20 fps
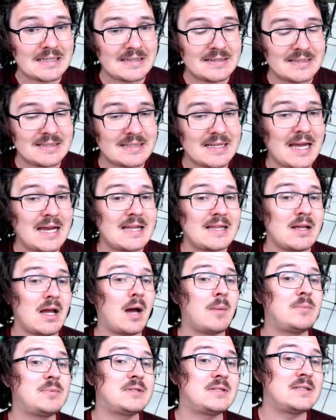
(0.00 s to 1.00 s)
It's kind of the
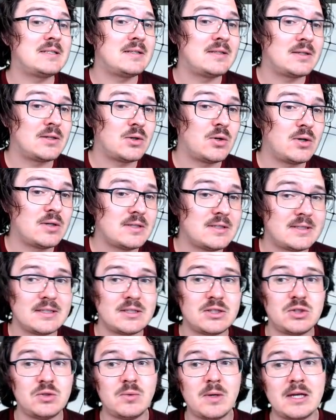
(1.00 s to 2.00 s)
opposite of the current
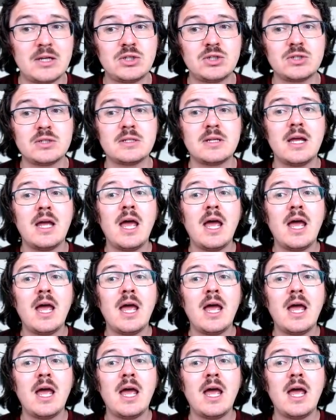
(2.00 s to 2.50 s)
situation.